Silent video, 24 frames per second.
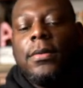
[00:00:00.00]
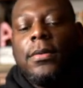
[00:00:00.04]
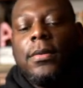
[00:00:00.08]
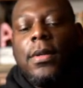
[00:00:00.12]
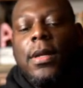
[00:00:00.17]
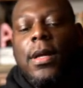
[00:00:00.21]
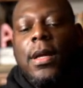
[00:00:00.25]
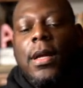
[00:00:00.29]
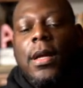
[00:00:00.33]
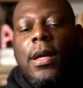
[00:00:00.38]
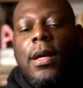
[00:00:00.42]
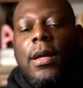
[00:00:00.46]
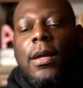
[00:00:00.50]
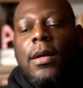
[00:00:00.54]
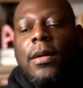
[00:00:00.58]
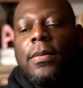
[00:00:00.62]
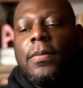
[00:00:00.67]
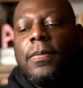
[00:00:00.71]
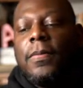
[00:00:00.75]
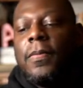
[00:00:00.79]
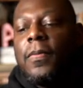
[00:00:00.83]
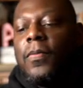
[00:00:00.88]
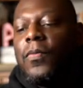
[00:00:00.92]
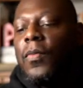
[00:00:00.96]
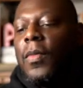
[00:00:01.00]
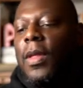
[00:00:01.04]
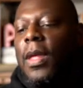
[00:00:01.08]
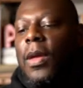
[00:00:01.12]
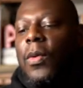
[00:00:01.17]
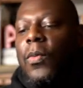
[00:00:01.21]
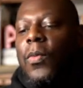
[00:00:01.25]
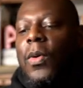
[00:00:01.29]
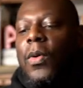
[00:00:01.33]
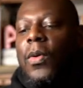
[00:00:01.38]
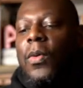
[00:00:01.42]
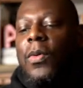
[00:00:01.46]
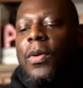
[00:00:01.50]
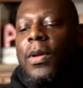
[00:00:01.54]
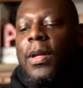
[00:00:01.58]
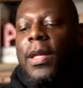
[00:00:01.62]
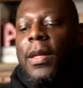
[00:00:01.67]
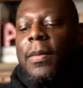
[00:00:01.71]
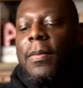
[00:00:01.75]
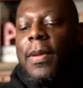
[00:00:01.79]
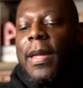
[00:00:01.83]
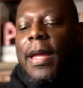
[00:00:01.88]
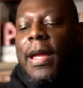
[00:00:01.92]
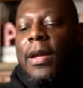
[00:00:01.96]
and we'll
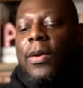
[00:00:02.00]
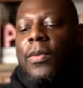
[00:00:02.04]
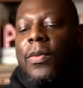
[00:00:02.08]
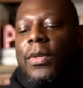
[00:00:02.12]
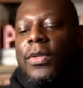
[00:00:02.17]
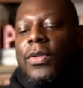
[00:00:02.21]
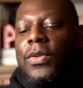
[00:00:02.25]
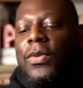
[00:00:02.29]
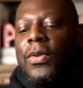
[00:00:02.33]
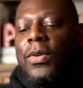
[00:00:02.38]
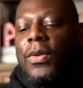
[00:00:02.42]
get back with you.